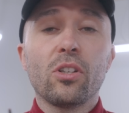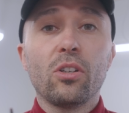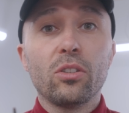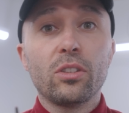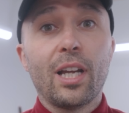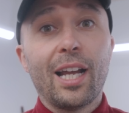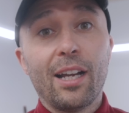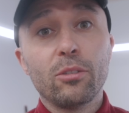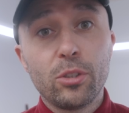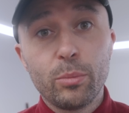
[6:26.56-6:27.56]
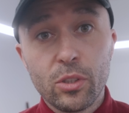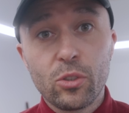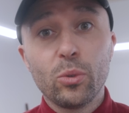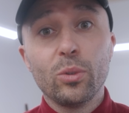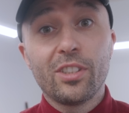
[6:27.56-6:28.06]
on how to
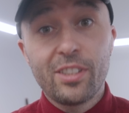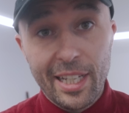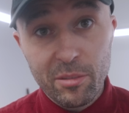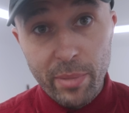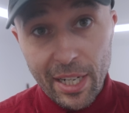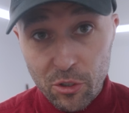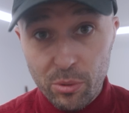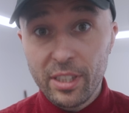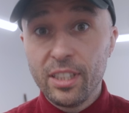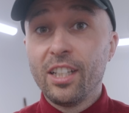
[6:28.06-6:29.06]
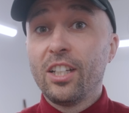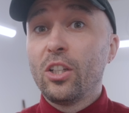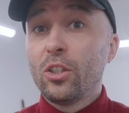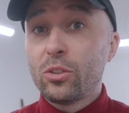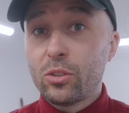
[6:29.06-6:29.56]
install the second battery,
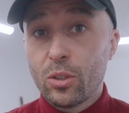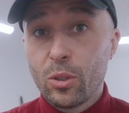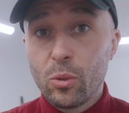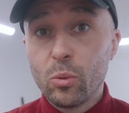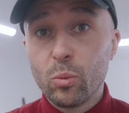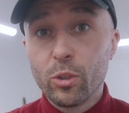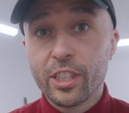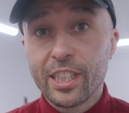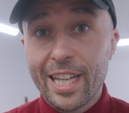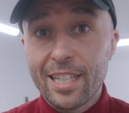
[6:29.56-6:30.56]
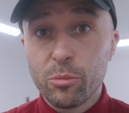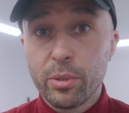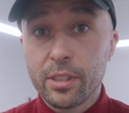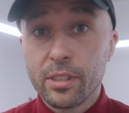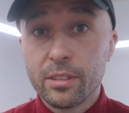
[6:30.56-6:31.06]
so we're going to guess a bit.